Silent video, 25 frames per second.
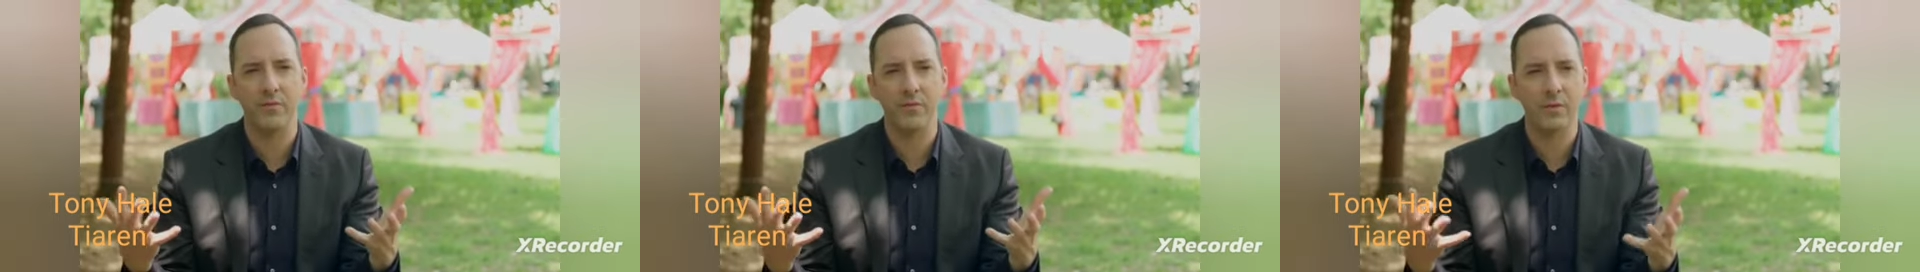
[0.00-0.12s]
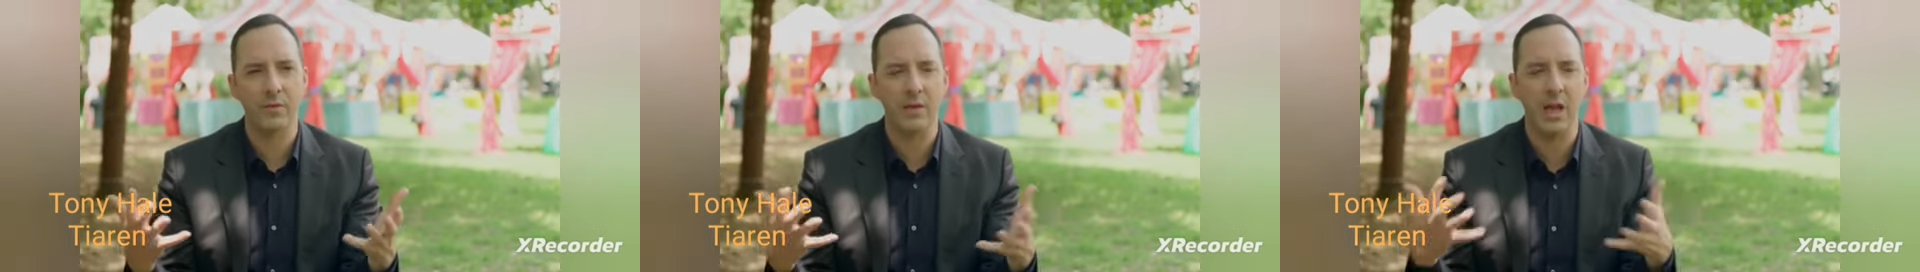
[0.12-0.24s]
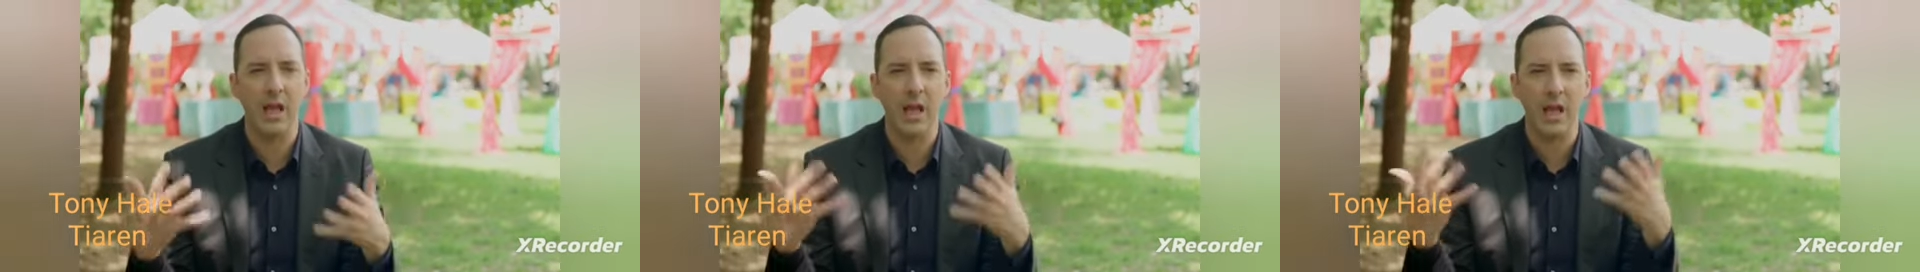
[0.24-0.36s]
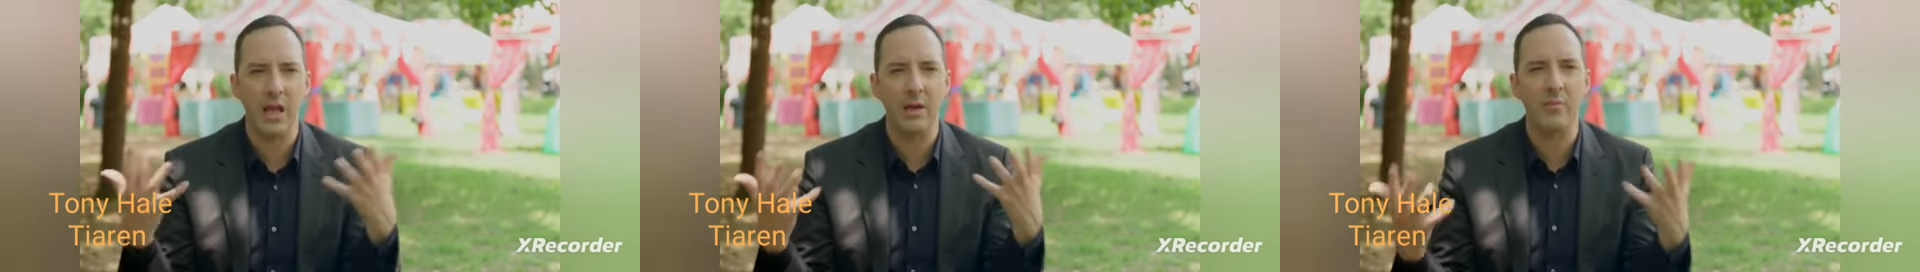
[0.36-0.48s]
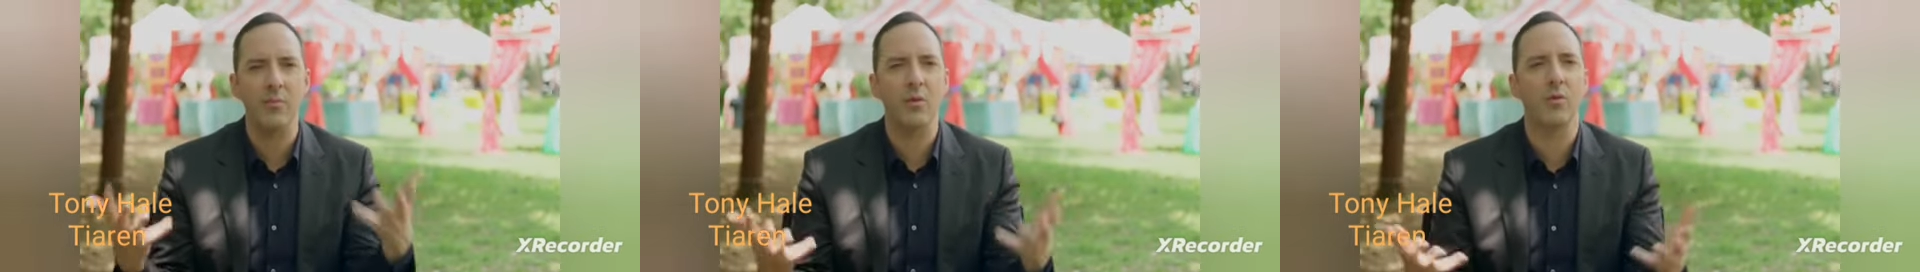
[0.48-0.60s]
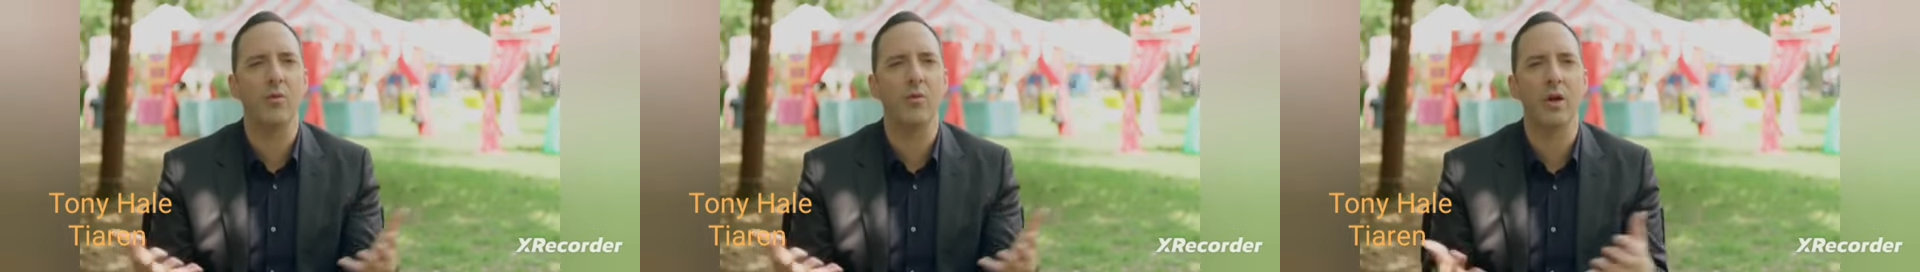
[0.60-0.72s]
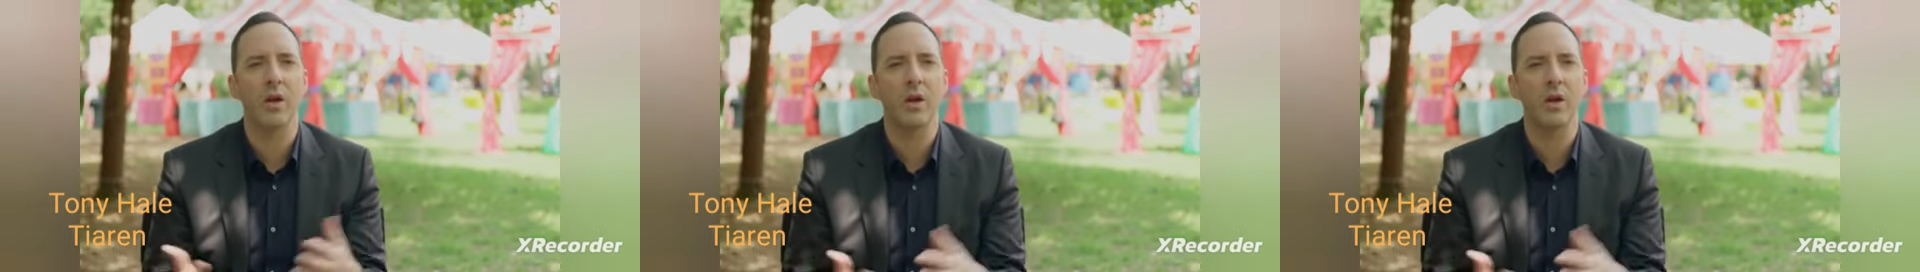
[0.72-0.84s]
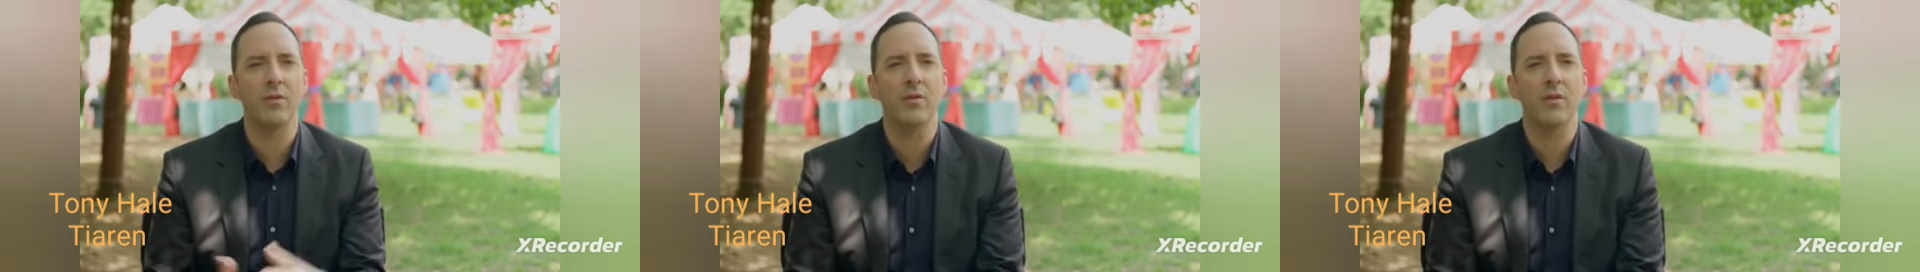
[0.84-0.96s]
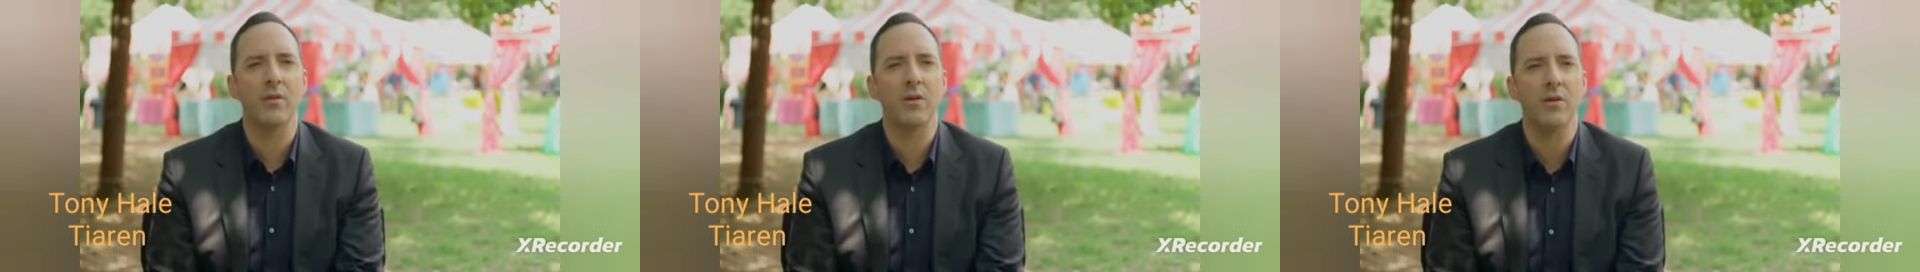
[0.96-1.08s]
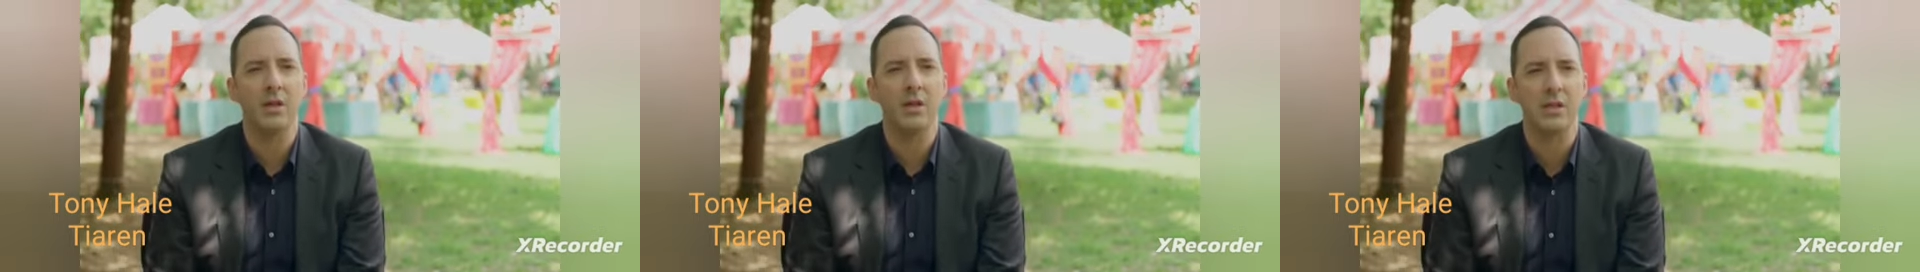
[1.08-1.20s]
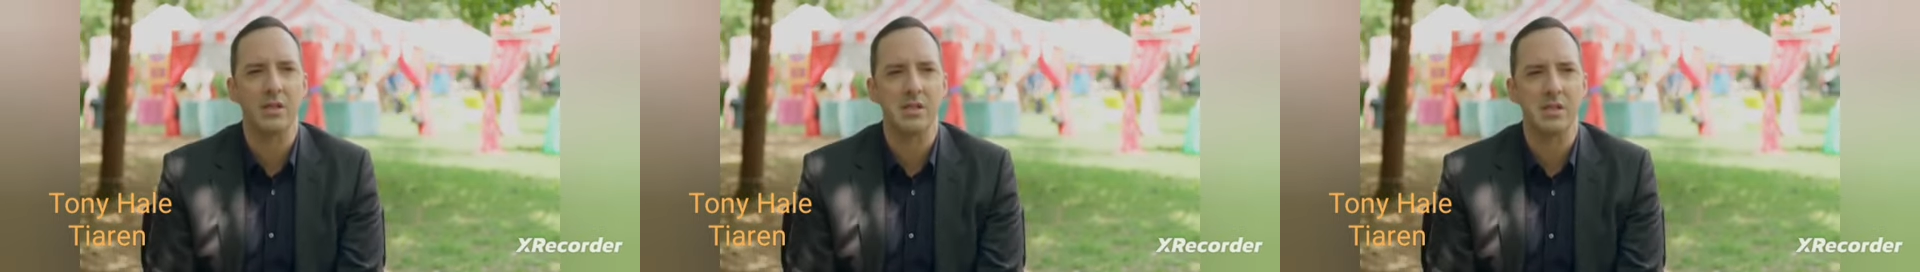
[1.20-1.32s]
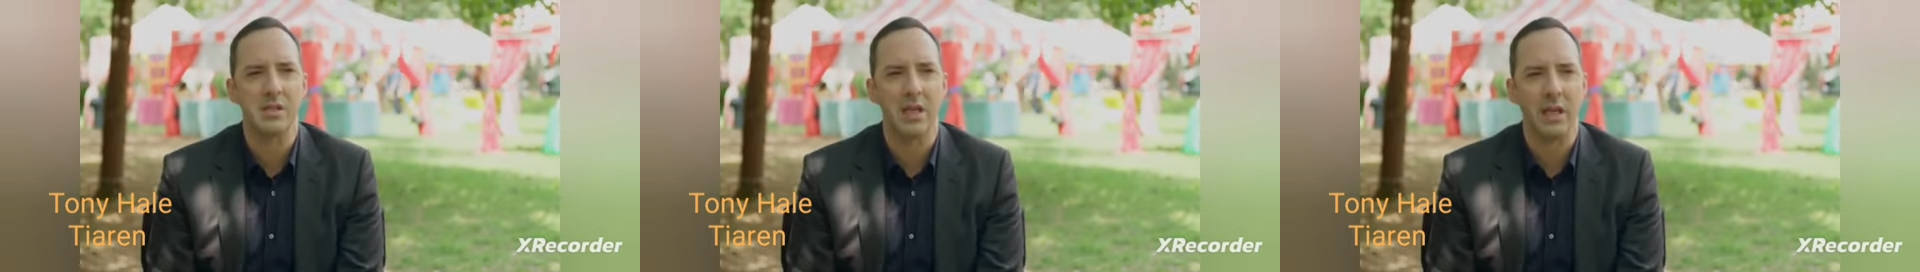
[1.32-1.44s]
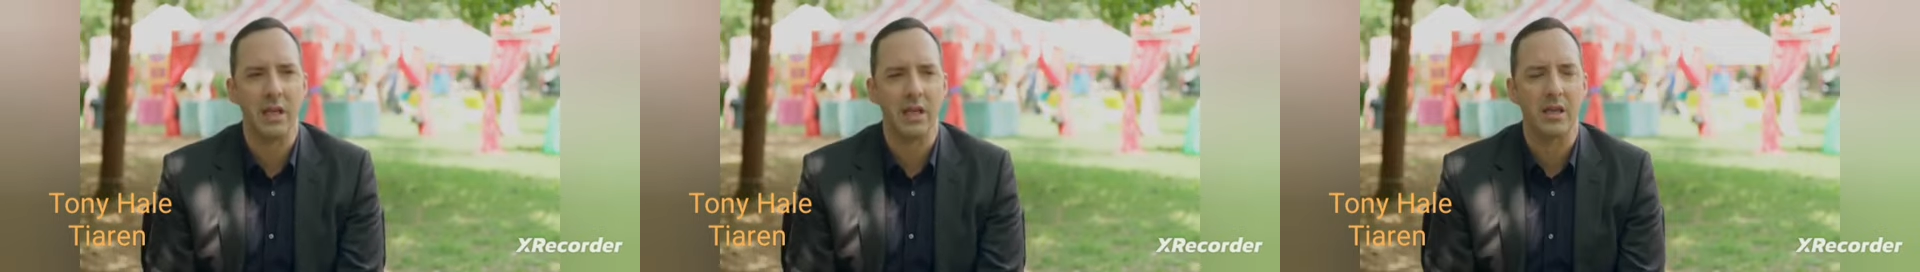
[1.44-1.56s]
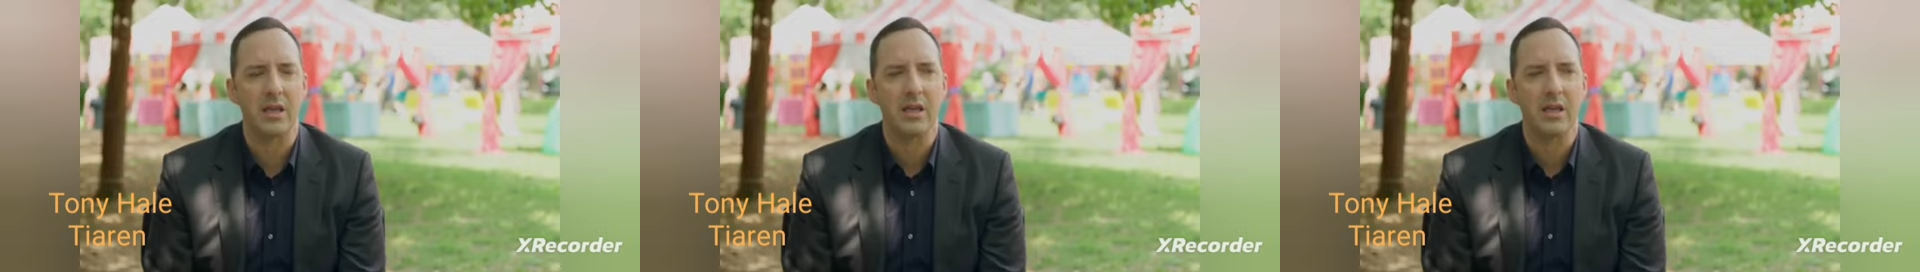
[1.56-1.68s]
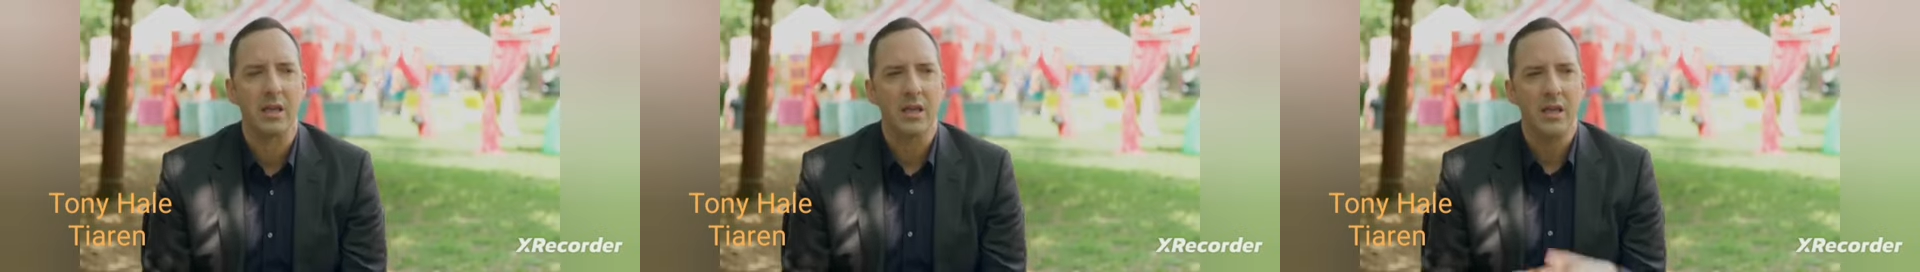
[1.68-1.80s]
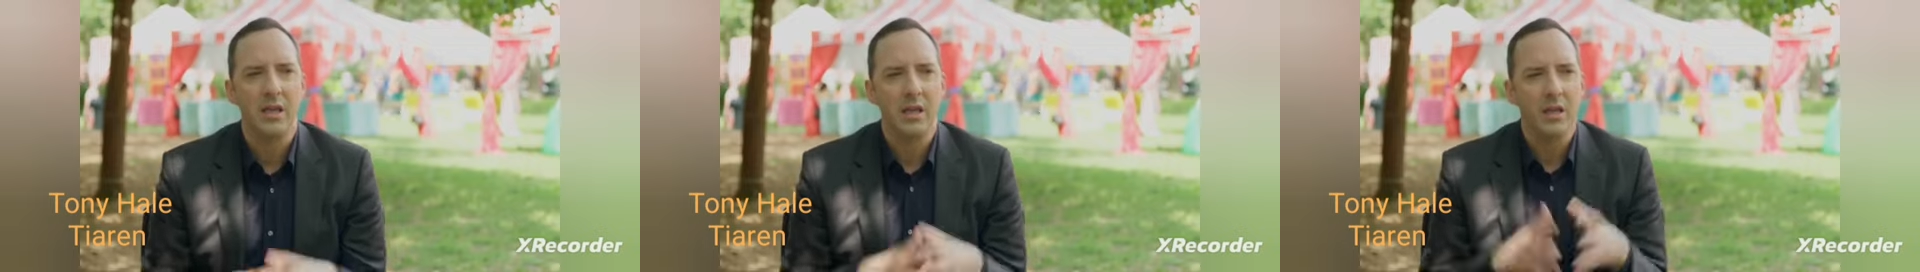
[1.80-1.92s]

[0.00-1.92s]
name or whatever. It's like,